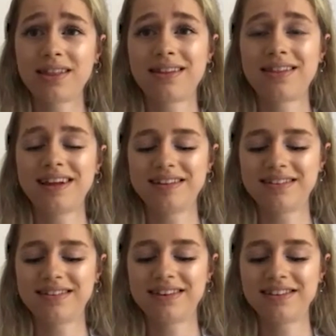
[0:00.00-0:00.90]
that
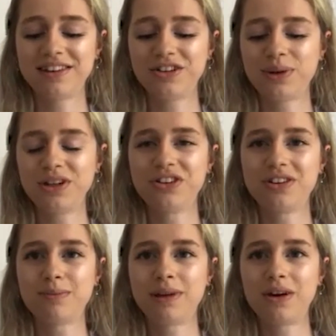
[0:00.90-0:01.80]
this situation has
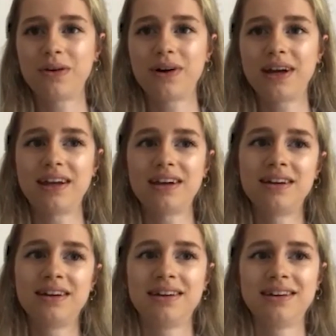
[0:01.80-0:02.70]
been quite
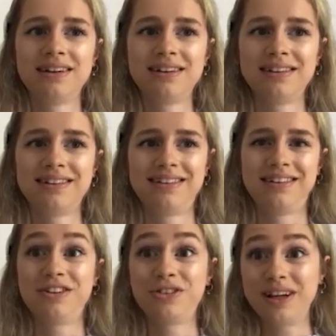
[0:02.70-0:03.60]

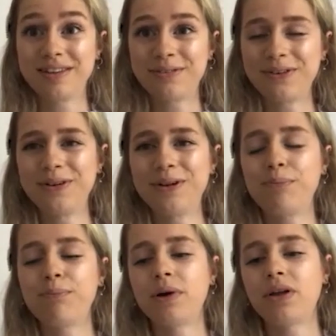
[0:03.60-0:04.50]
stressful,
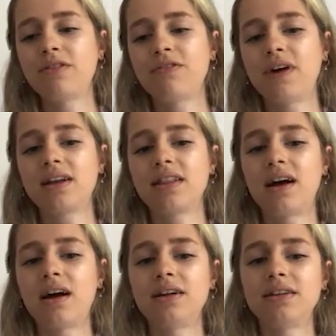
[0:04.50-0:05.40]
but the fact
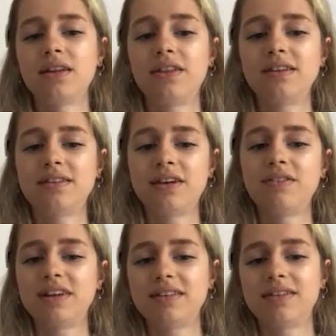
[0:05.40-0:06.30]
that this
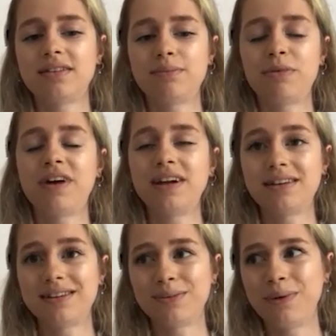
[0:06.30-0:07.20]
service has provided
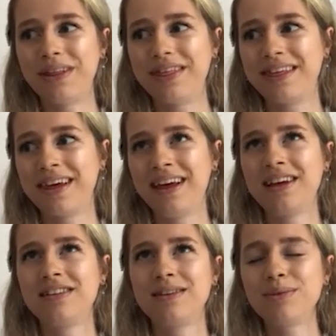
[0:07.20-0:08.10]
us with
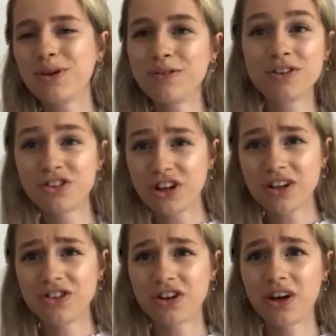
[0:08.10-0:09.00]
some sort of
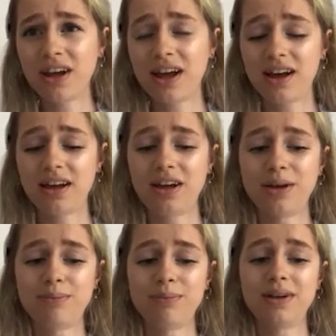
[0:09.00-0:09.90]
structure
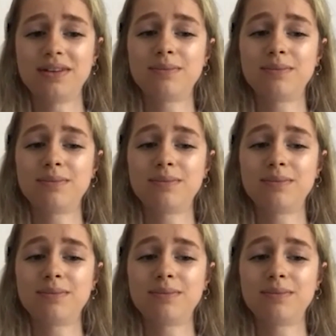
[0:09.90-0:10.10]
um, has